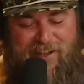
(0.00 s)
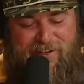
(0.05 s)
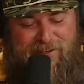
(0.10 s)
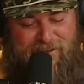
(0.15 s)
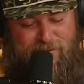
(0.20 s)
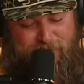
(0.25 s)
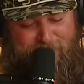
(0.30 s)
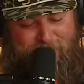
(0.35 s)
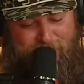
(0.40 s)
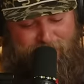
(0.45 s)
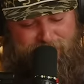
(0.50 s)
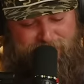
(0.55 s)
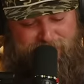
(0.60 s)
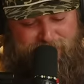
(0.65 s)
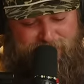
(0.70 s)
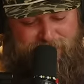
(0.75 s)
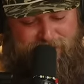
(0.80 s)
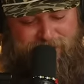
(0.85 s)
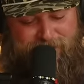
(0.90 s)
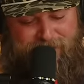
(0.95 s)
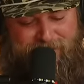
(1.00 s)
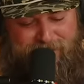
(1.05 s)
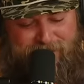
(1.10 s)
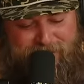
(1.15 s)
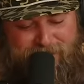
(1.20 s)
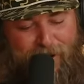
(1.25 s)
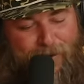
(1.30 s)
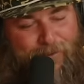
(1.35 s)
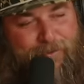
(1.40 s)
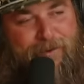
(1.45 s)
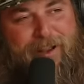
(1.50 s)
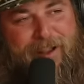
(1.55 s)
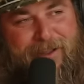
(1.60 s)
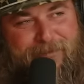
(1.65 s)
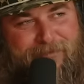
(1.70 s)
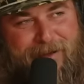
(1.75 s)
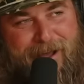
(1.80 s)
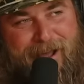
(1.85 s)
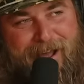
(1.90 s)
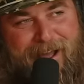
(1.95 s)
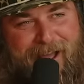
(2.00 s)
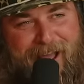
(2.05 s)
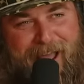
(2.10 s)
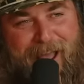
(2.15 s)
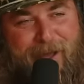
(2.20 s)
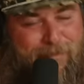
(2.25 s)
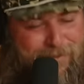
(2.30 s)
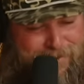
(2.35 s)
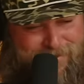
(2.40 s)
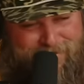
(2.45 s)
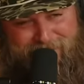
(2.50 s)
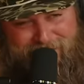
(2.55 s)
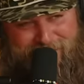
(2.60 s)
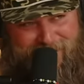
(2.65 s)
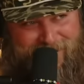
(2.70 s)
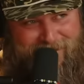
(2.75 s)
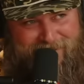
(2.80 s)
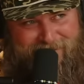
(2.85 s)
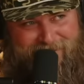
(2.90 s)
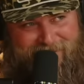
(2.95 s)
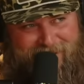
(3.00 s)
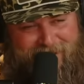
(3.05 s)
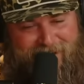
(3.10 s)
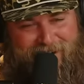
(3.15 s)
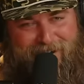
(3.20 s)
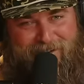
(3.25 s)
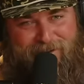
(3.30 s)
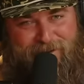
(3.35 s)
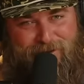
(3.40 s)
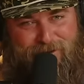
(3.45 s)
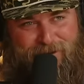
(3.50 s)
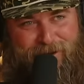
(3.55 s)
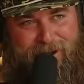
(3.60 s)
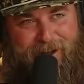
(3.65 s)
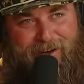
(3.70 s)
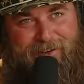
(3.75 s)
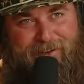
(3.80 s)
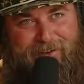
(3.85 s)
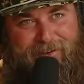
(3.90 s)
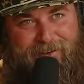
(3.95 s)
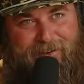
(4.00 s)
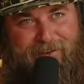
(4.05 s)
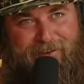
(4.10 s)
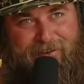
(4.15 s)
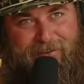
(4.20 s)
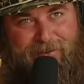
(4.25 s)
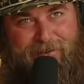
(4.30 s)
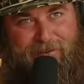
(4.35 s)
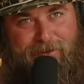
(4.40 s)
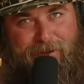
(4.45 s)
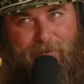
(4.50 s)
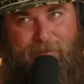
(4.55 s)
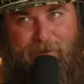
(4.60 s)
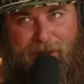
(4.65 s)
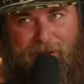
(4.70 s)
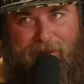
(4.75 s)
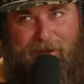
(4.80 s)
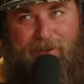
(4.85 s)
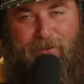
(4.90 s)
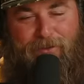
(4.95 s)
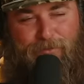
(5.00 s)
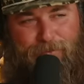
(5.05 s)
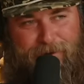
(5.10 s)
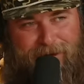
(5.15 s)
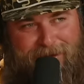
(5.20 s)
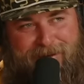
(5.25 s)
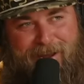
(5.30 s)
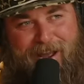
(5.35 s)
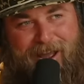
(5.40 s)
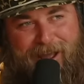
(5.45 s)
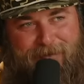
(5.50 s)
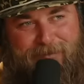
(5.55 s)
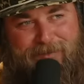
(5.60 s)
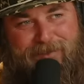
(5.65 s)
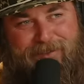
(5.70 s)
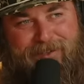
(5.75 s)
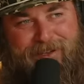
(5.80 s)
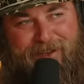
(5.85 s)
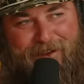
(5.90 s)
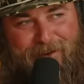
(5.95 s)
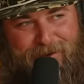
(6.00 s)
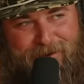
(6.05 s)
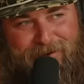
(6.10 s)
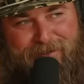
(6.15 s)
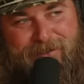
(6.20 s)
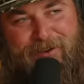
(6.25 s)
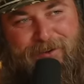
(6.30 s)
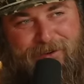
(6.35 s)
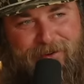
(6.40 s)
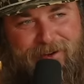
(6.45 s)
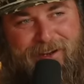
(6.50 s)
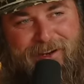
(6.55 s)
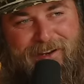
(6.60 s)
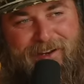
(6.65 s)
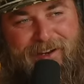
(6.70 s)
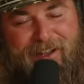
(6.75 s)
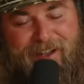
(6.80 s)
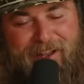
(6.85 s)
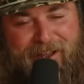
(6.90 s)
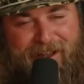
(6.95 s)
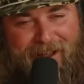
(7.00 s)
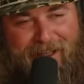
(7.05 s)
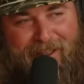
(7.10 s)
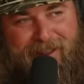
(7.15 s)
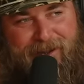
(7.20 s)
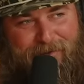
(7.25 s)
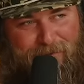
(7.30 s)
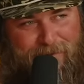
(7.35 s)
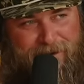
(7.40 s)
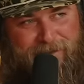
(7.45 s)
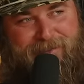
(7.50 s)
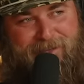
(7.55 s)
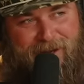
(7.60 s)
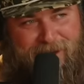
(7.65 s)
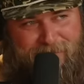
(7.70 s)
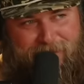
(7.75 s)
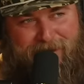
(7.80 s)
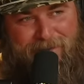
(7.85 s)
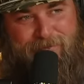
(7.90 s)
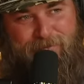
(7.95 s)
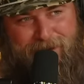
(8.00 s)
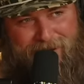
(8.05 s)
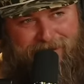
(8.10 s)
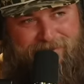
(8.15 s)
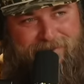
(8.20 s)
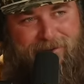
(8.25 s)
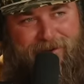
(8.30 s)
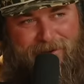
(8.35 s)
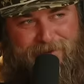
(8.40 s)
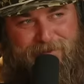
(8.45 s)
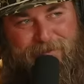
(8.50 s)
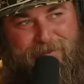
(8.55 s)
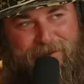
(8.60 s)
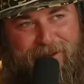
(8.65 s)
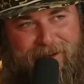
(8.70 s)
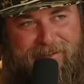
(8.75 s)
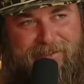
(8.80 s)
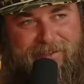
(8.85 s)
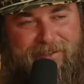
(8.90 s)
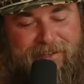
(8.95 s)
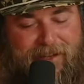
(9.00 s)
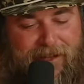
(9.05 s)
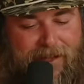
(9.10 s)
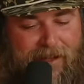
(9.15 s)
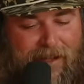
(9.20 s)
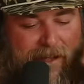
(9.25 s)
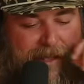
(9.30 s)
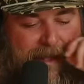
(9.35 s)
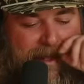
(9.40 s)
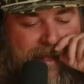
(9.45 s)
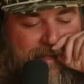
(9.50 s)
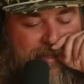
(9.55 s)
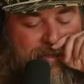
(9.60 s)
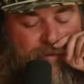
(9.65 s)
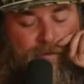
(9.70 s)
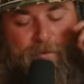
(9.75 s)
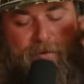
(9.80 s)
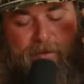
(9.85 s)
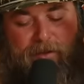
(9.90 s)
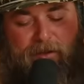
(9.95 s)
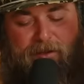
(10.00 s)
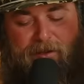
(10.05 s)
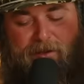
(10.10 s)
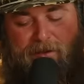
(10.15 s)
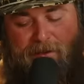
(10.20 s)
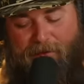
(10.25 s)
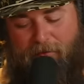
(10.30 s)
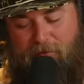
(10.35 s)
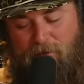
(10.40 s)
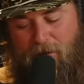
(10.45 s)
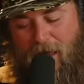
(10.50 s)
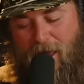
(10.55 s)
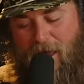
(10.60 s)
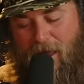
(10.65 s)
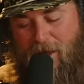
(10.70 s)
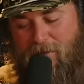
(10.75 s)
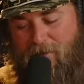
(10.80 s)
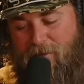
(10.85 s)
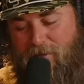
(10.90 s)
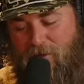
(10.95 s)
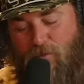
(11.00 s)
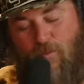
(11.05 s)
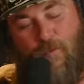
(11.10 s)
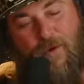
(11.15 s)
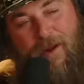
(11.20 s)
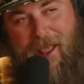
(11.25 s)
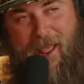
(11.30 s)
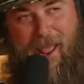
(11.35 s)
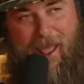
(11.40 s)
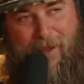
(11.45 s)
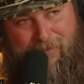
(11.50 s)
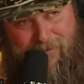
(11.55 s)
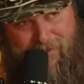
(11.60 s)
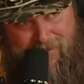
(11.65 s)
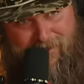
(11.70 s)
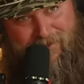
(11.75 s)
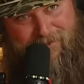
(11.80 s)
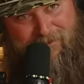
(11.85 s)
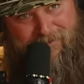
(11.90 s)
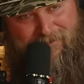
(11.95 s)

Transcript: so it was just totally by happenstance that it shot. I think three times on target, and then the rest of the time that's why it's all over the place. So as to what happened.